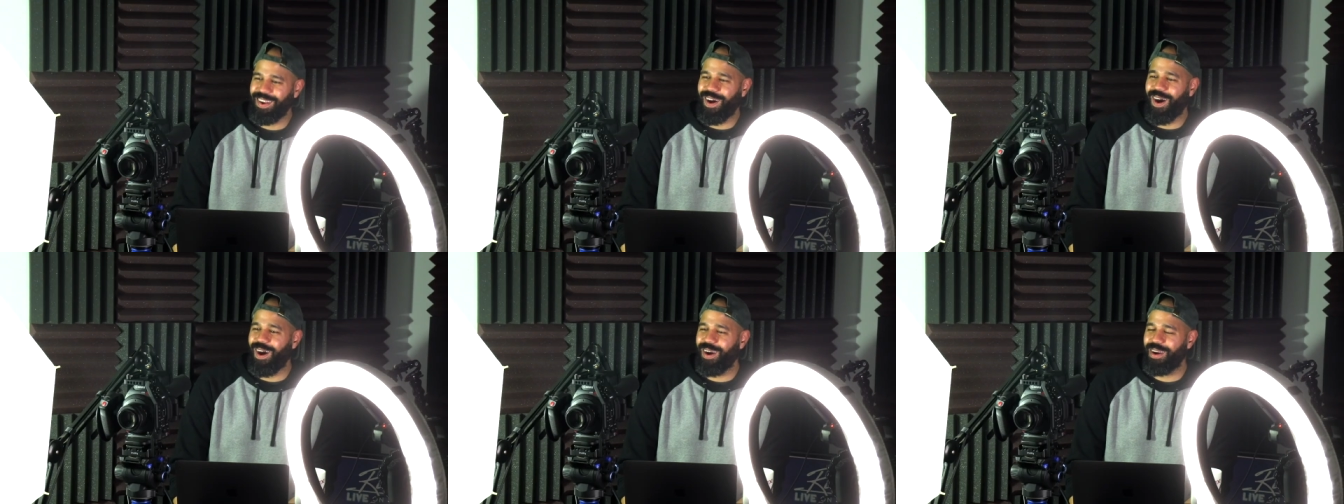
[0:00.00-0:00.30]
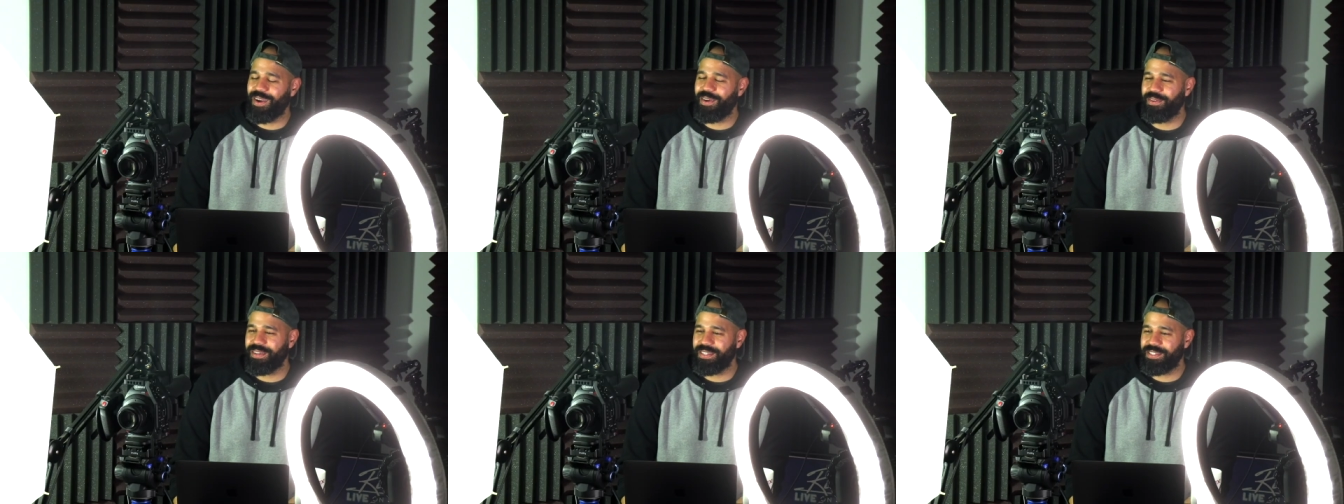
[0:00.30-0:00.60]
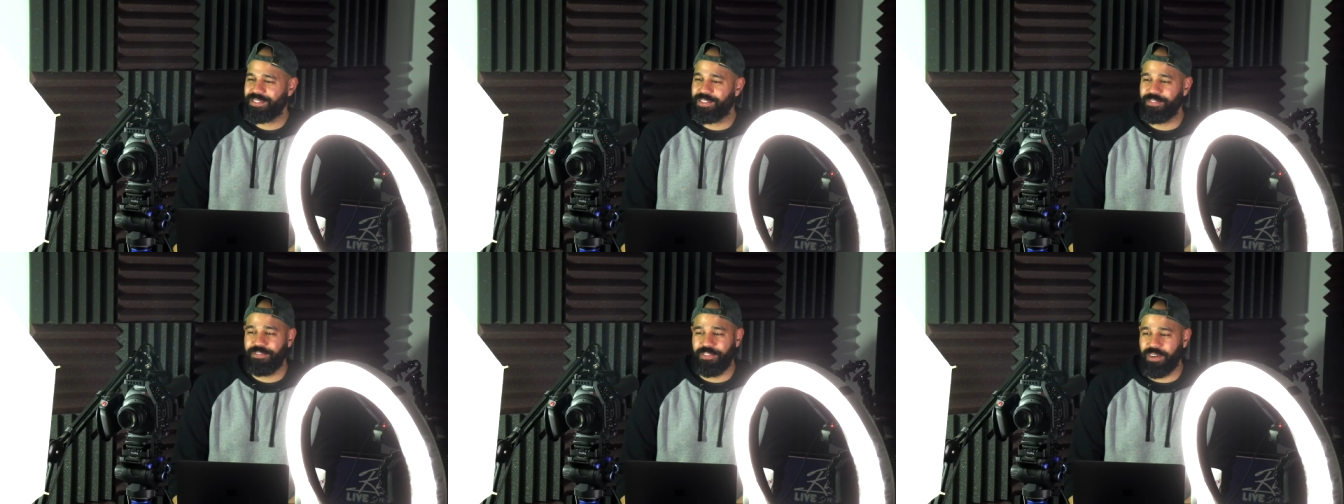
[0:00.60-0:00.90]
Ari was
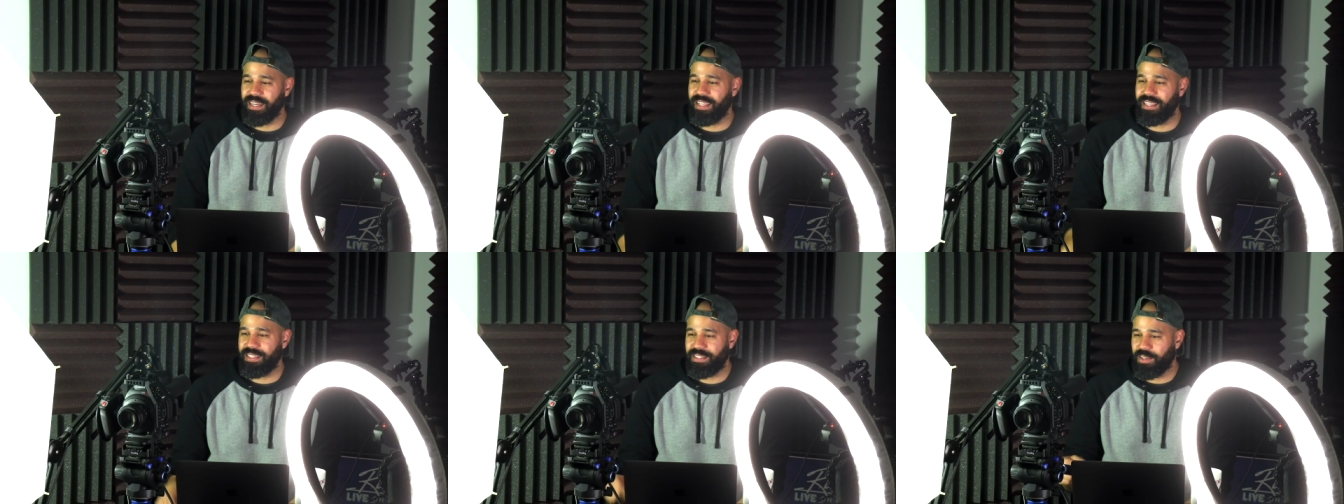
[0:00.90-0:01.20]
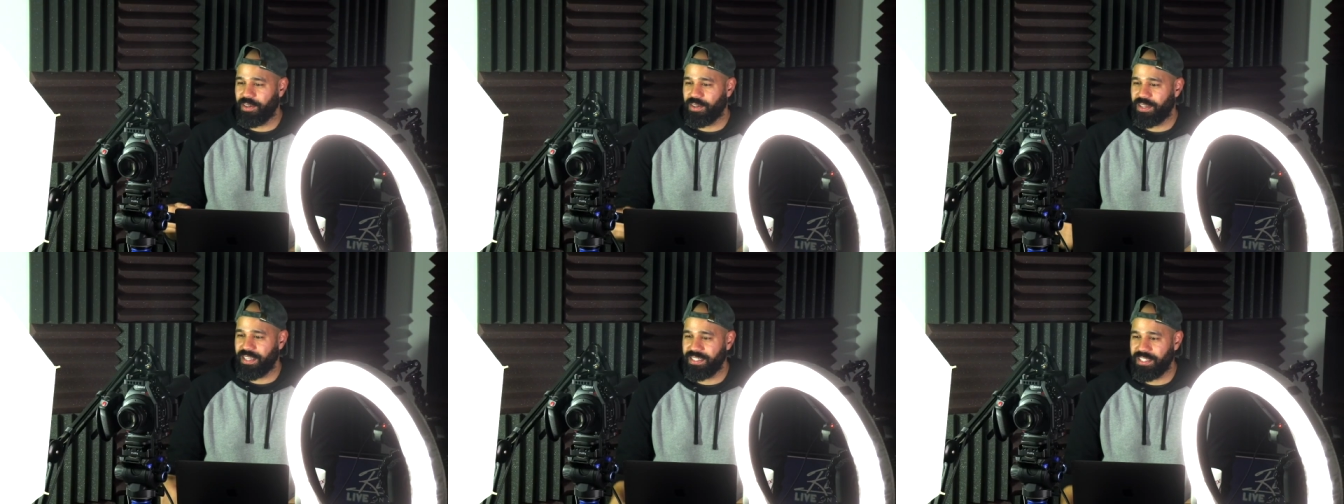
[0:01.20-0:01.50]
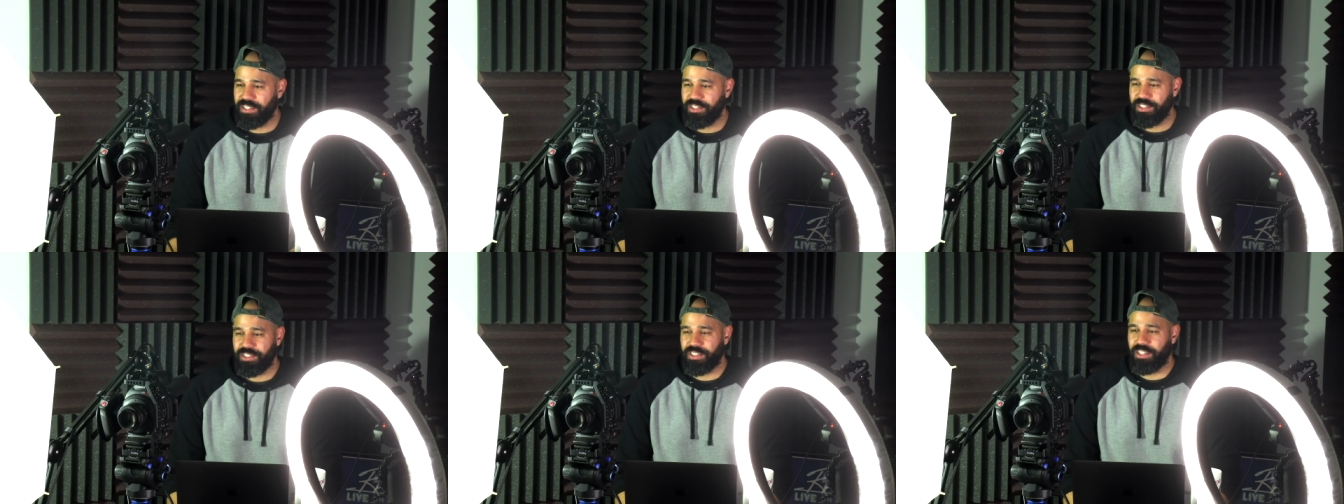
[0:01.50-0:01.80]
the funniest, though, because he
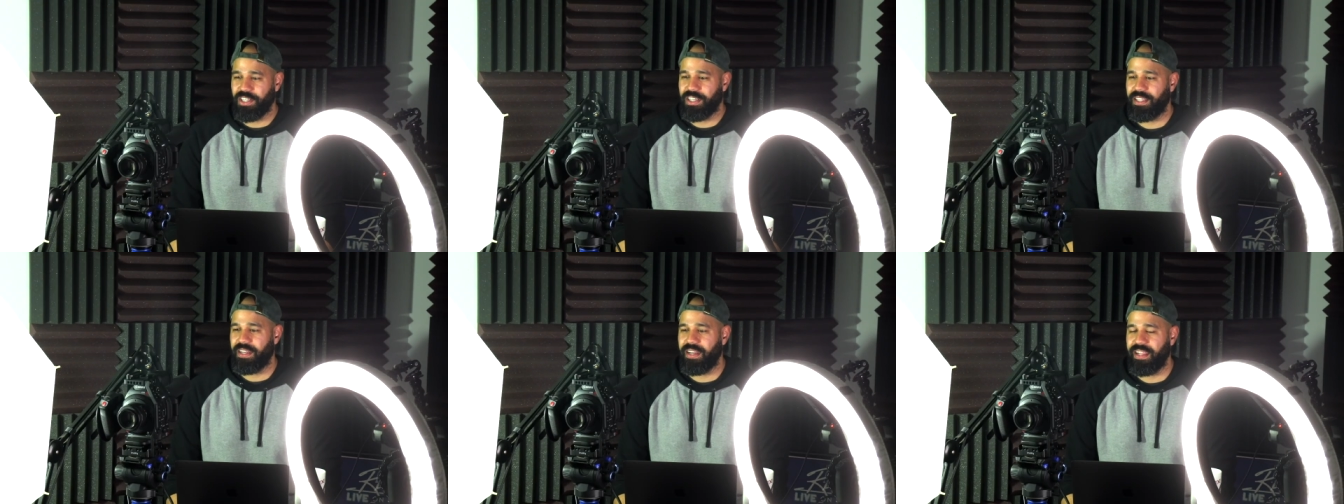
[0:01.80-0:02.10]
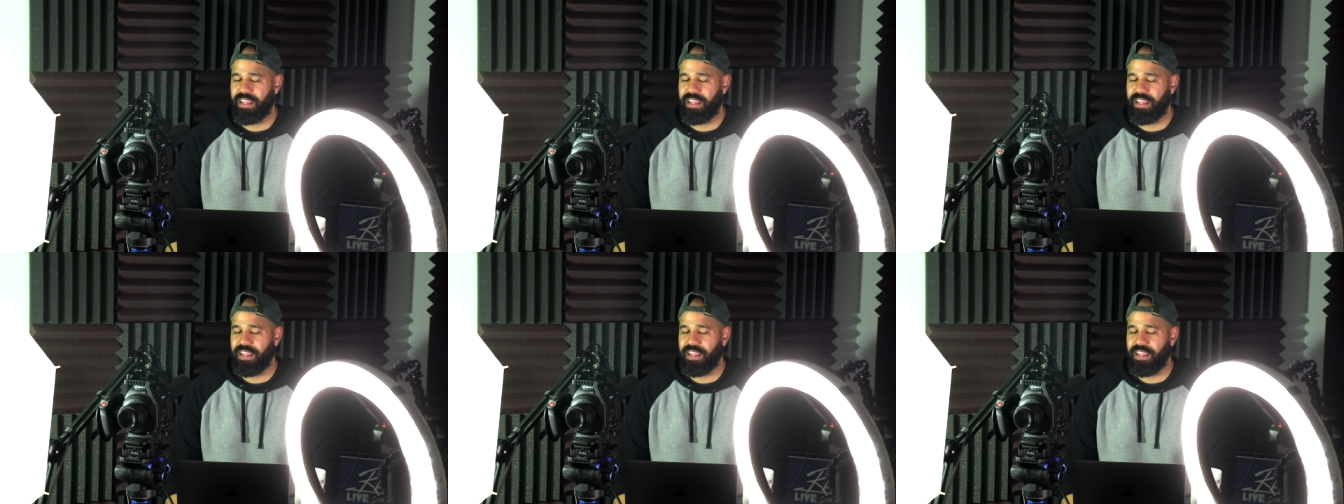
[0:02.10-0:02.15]
just looked at it. He